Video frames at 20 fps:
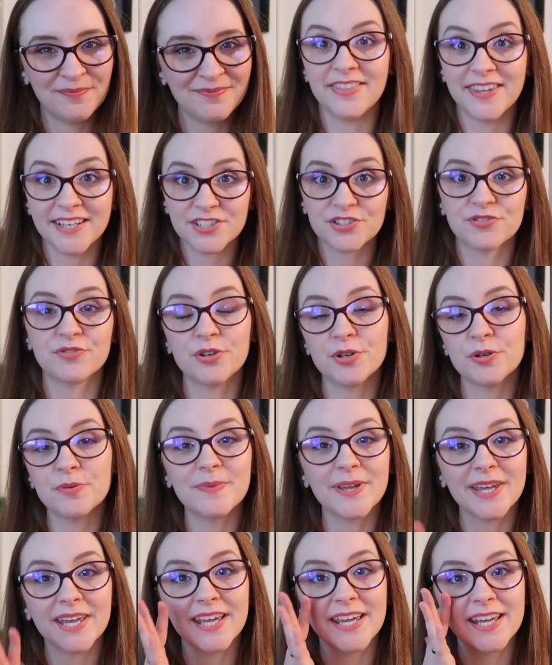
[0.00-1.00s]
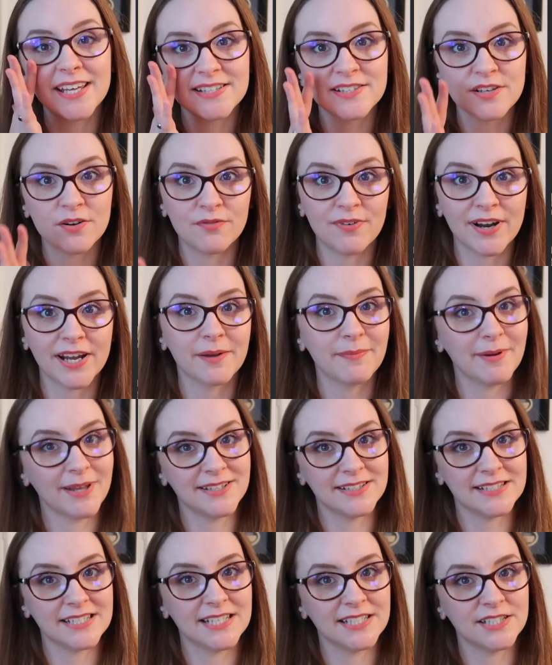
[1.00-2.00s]
This room is
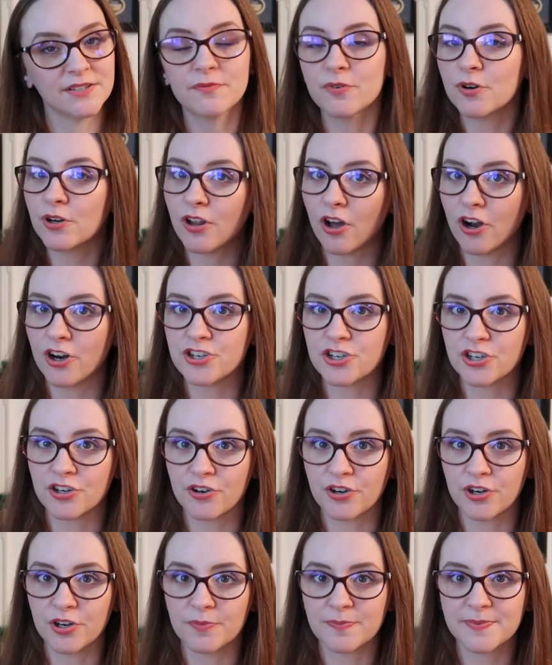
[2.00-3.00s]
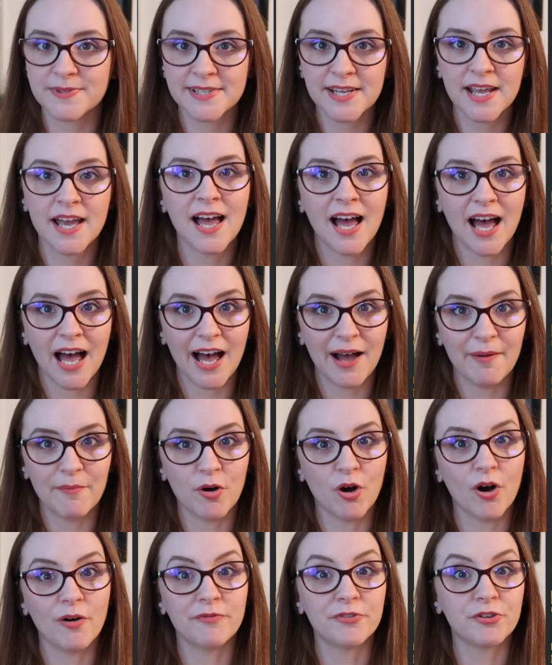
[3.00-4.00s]
recommended for larger groups um,
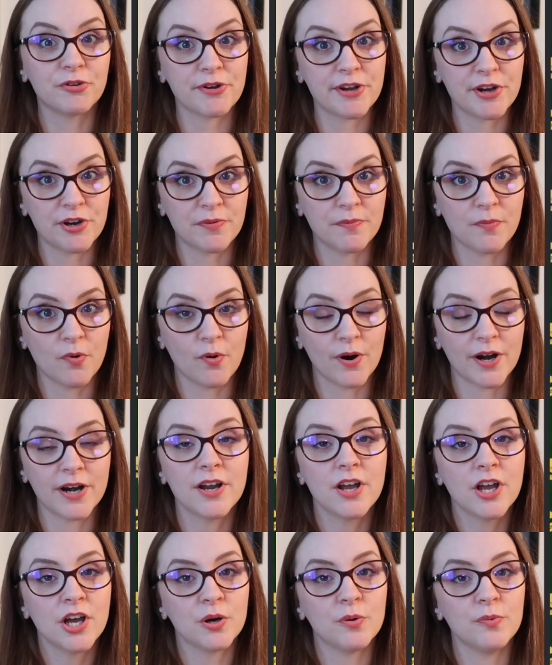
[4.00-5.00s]
of three or more.